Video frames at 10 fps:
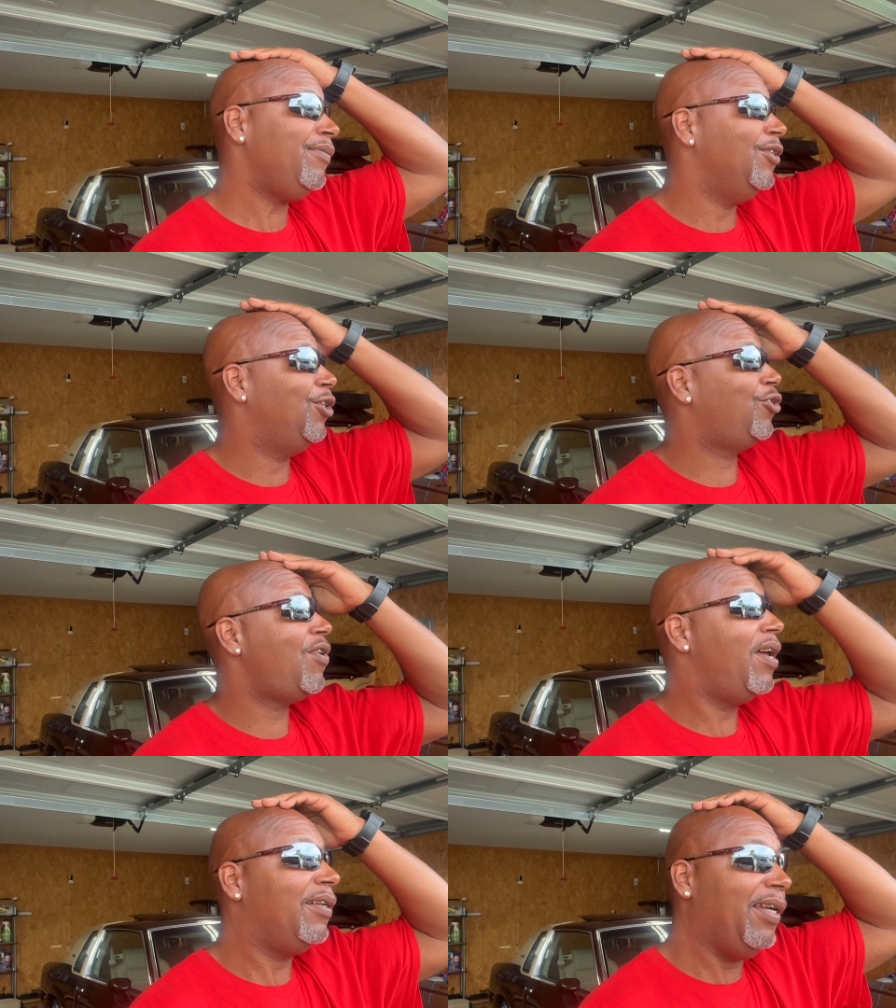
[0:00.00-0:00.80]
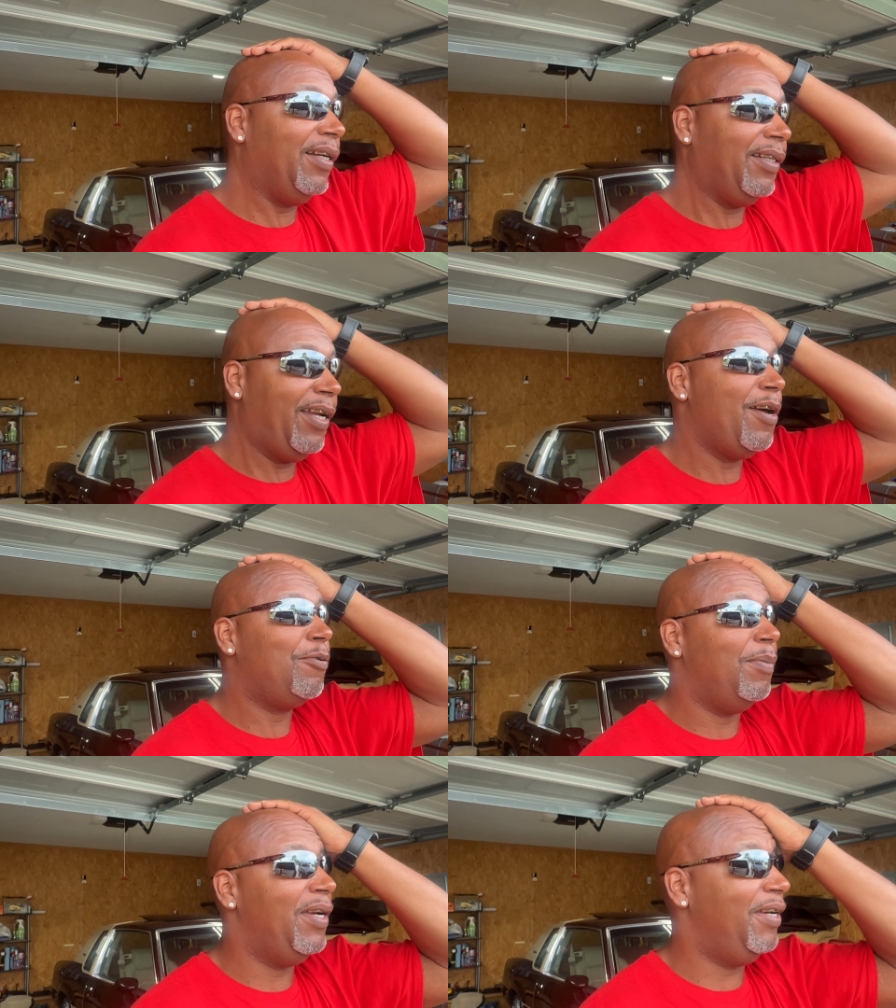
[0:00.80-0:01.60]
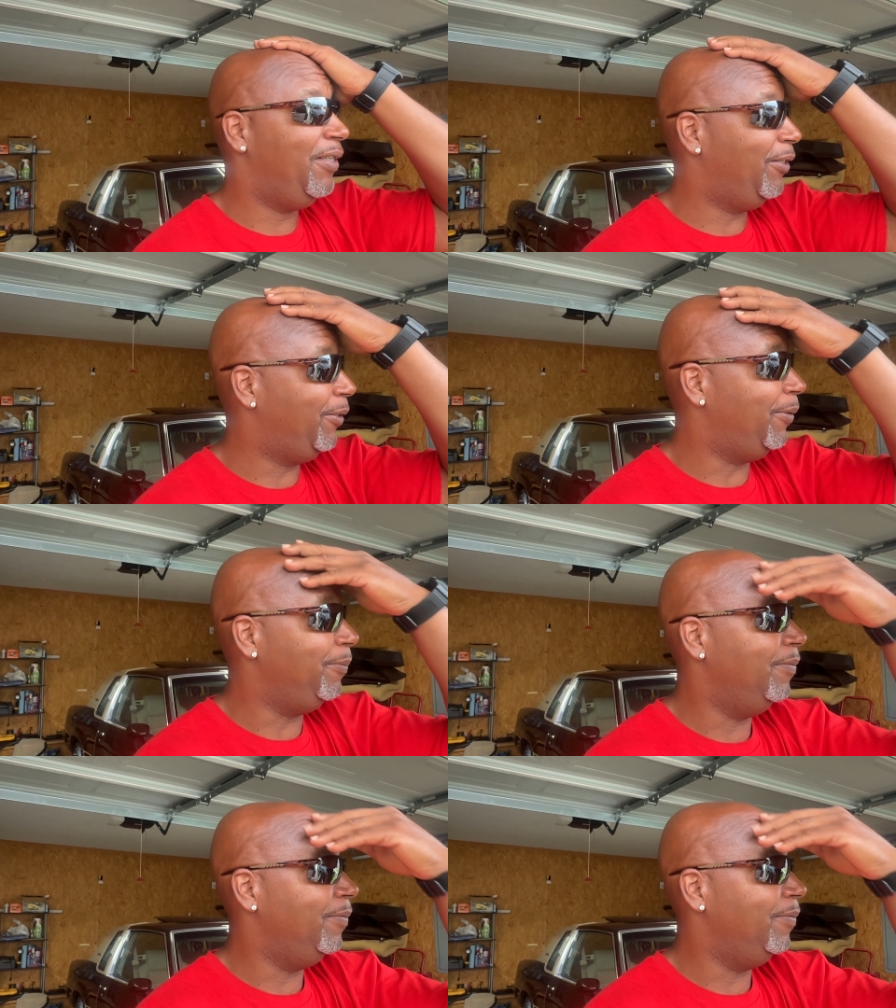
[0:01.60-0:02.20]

just trying to get it together, man. Uh,